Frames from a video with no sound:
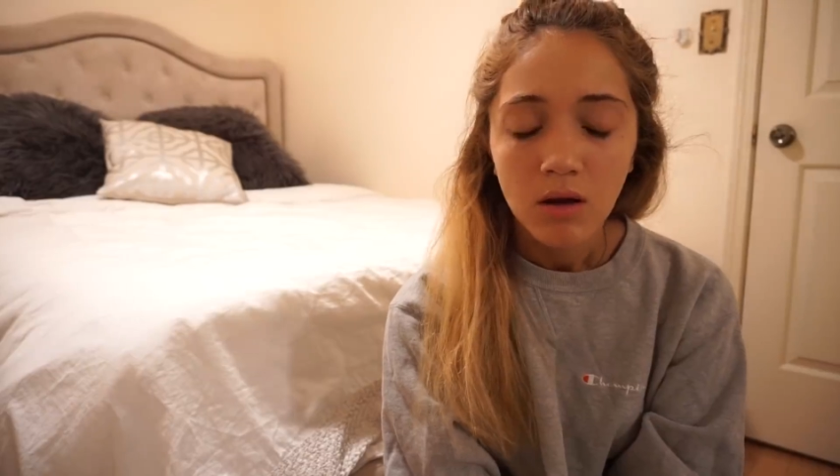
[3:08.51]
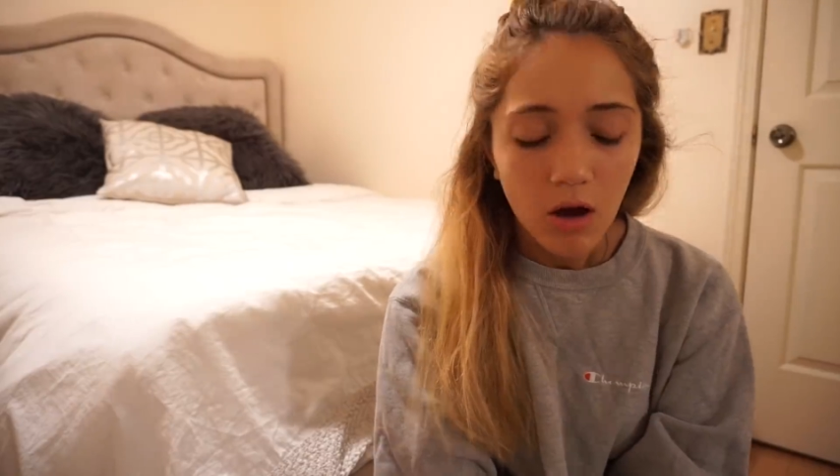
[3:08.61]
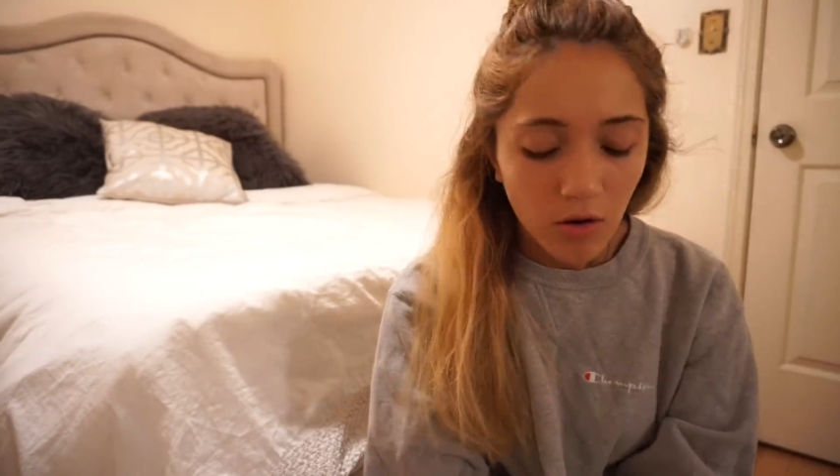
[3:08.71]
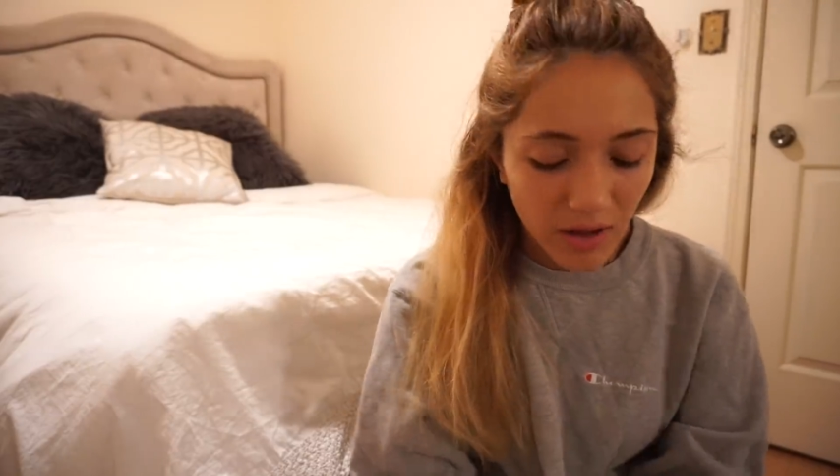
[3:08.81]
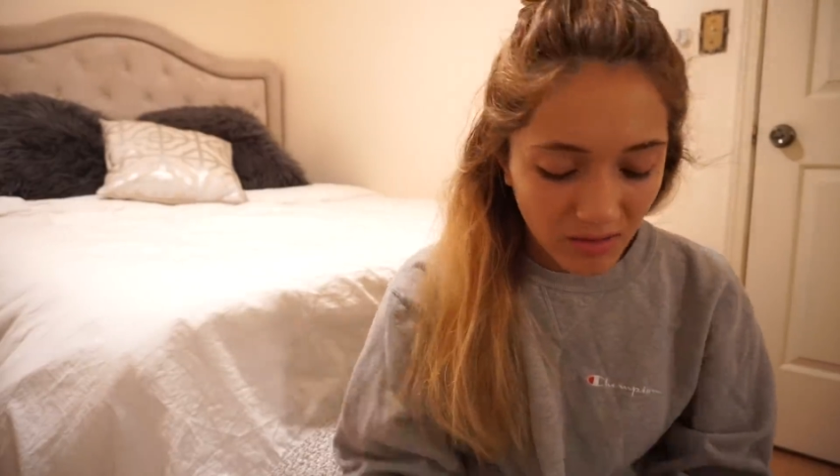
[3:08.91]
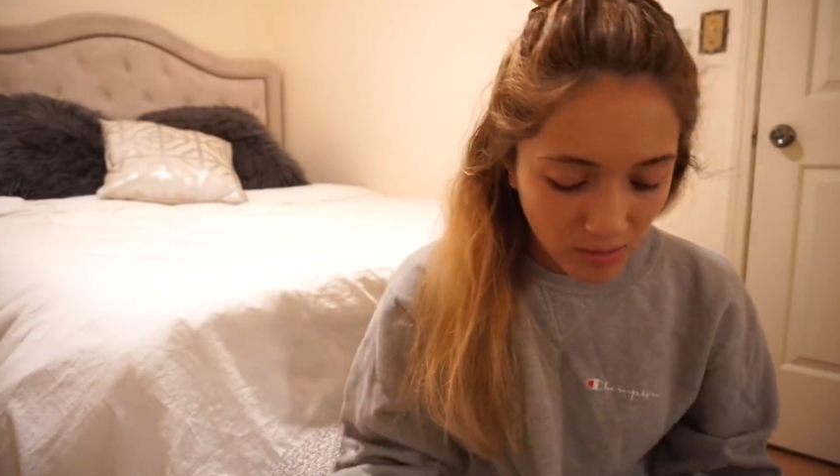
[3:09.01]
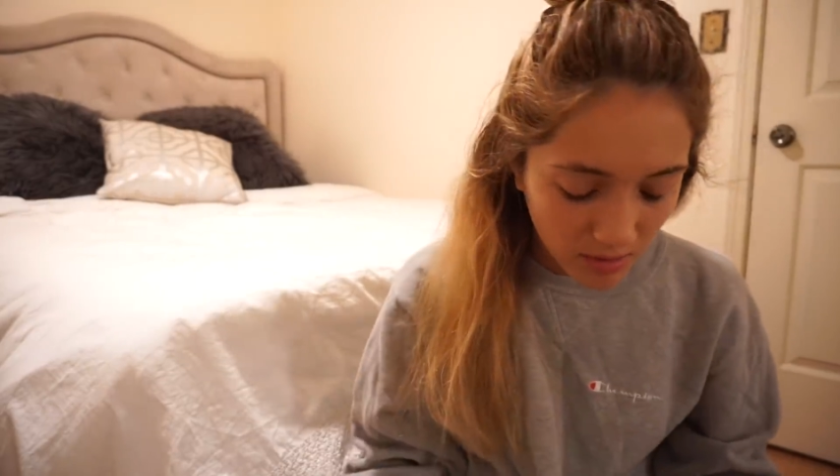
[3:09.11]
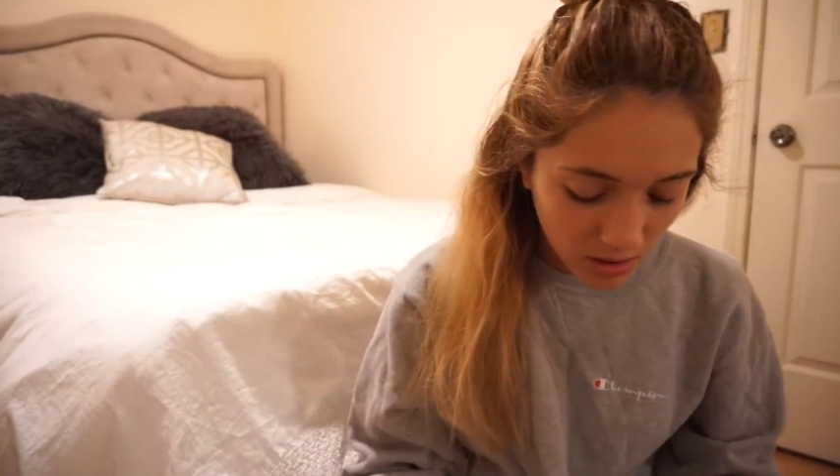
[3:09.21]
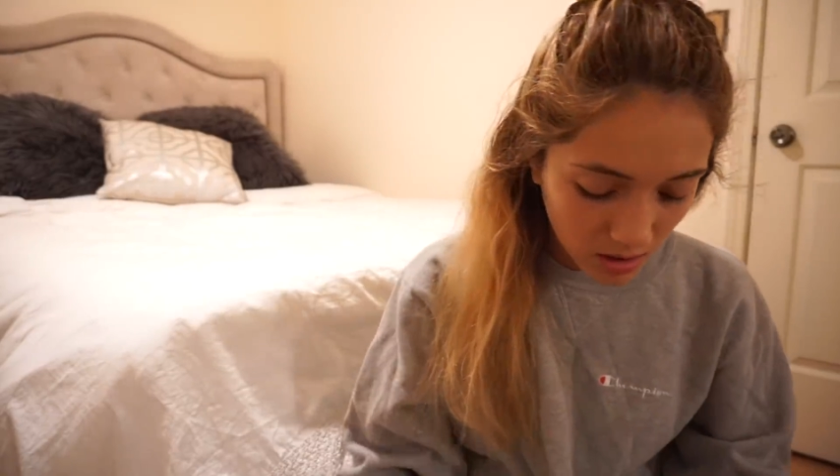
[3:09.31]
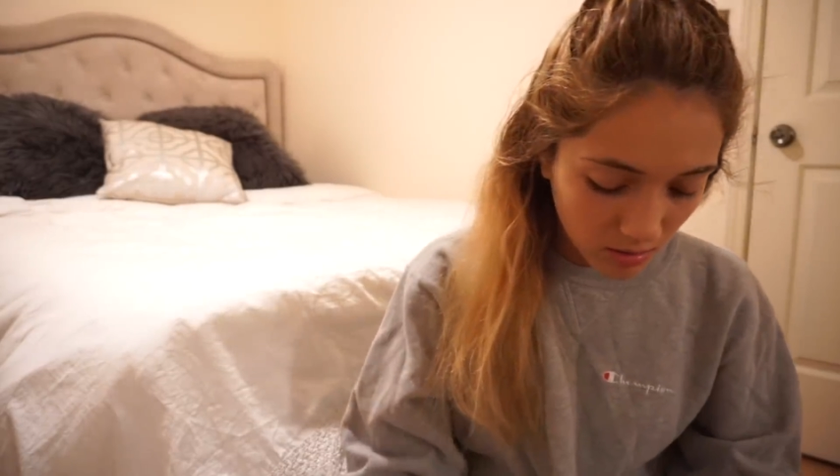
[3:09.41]
Oh yeah, my
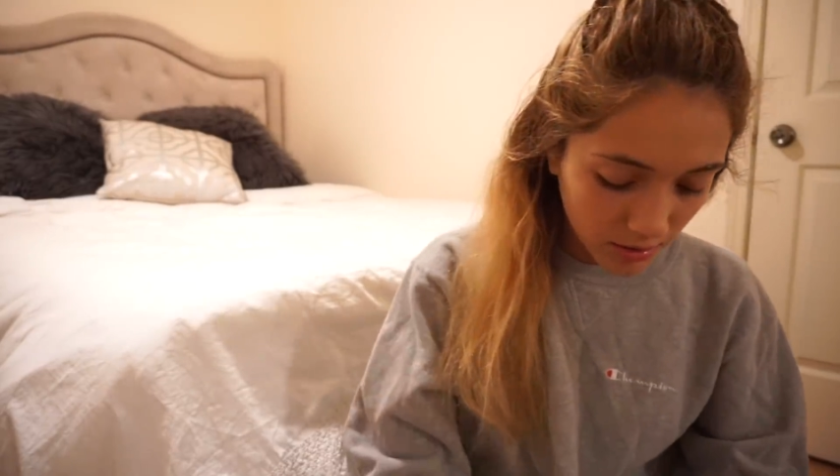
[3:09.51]
makeup.